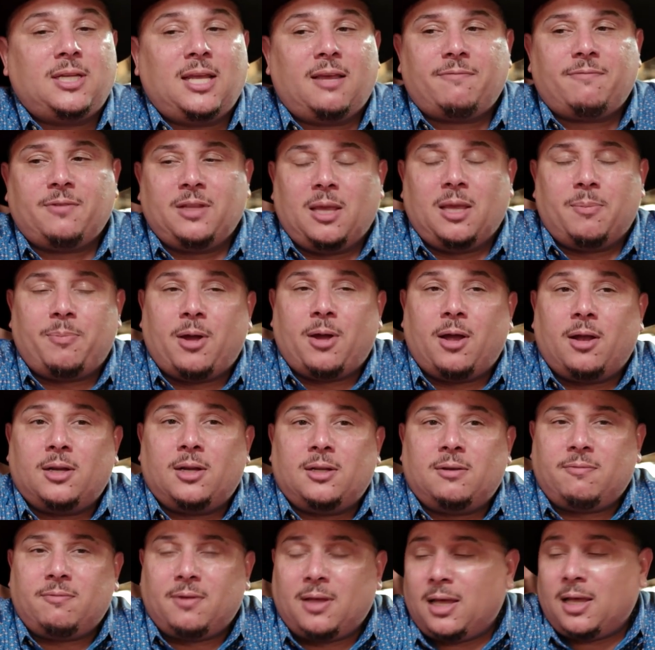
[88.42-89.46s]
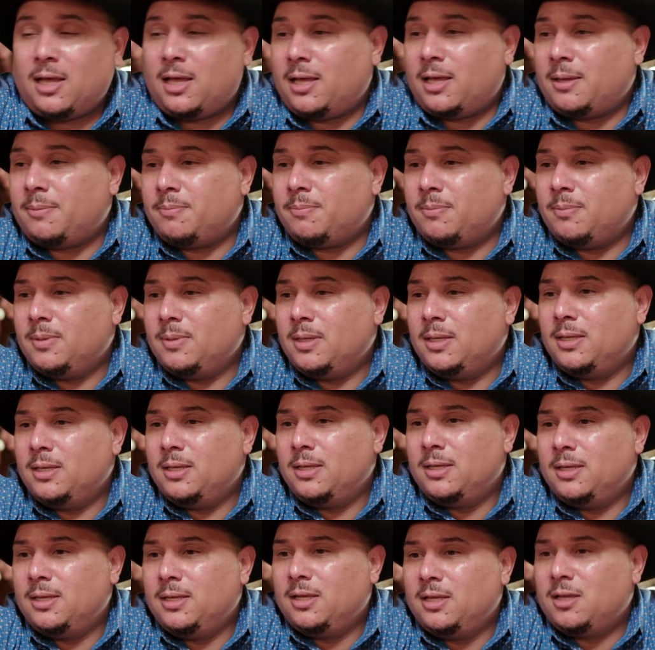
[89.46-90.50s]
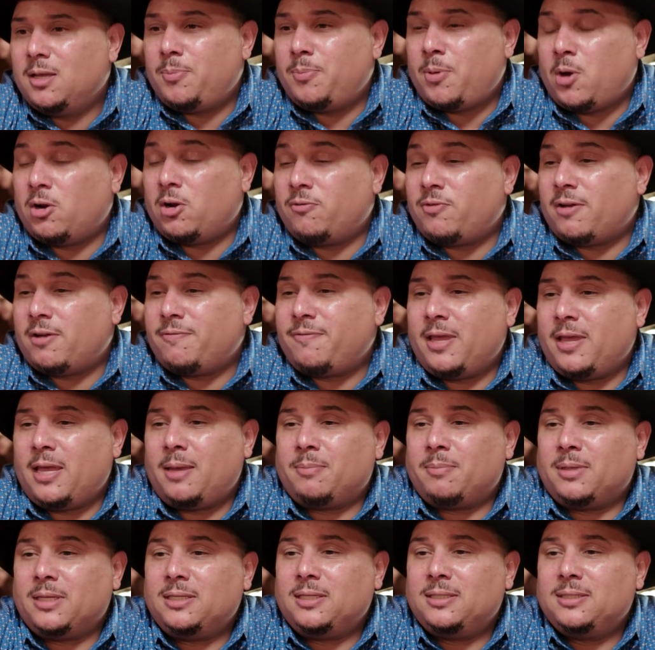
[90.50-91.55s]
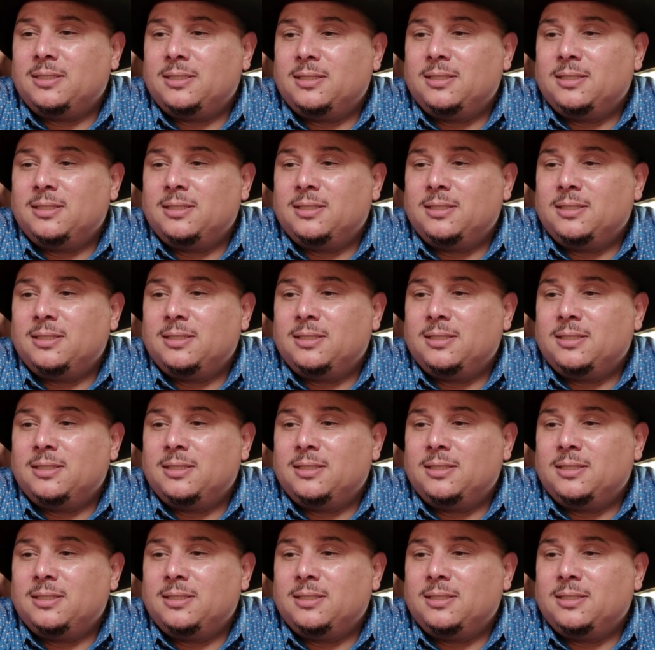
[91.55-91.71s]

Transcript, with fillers: definitely a part of, uh, part of our family.